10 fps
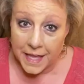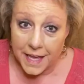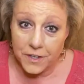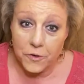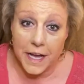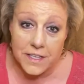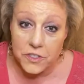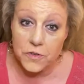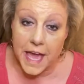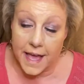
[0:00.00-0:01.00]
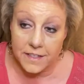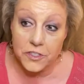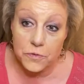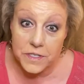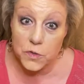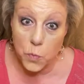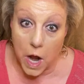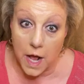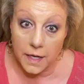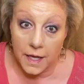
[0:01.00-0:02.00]
And you guys, you can't do this
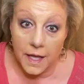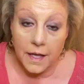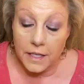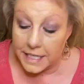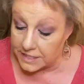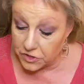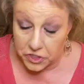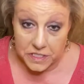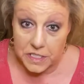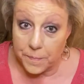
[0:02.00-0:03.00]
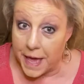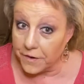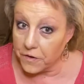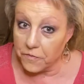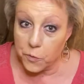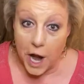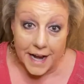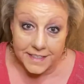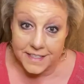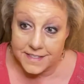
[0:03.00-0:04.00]
wrong. It's just a matter of
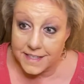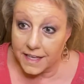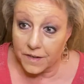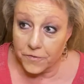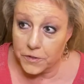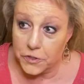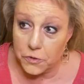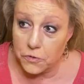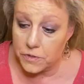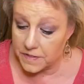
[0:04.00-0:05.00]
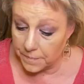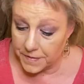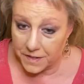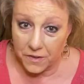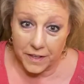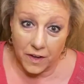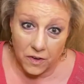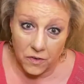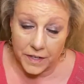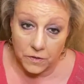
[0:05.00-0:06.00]
practice. And if you do something, you're like,
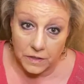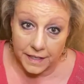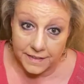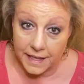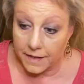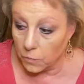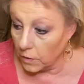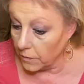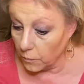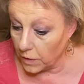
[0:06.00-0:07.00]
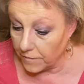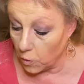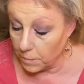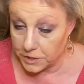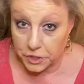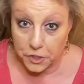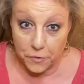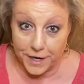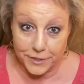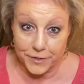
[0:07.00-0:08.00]
oh, I don't like that. Well, we have a whole bunch of
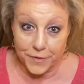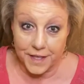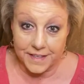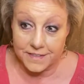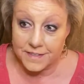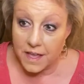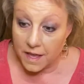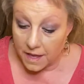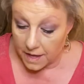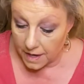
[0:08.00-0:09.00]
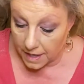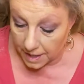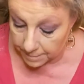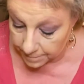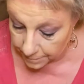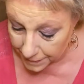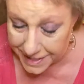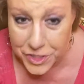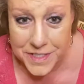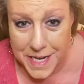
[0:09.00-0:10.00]
correction things,
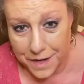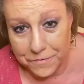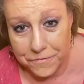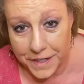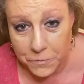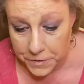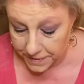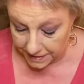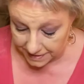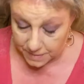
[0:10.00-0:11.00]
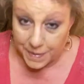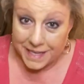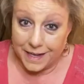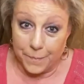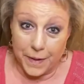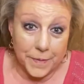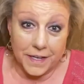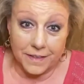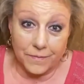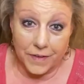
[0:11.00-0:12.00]
but just have fun with it. It's makeup. I mean,
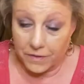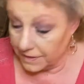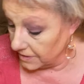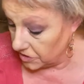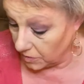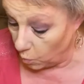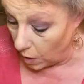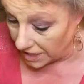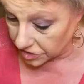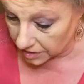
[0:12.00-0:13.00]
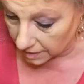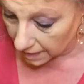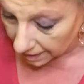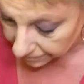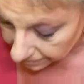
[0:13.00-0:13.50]
at the very least, you could wash it all off,